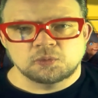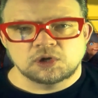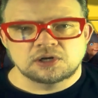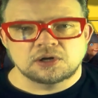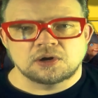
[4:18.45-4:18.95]

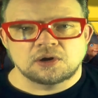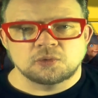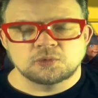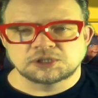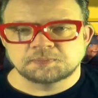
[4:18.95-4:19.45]
one girl,
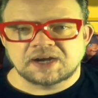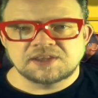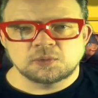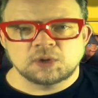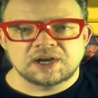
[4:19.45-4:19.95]
which by
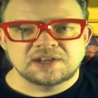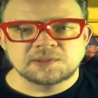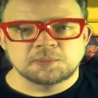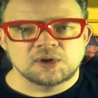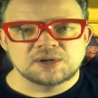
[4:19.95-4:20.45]
the way, the
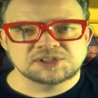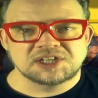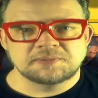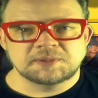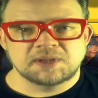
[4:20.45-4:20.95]
boy was going
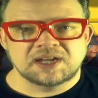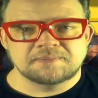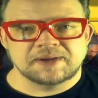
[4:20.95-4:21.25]
to be played by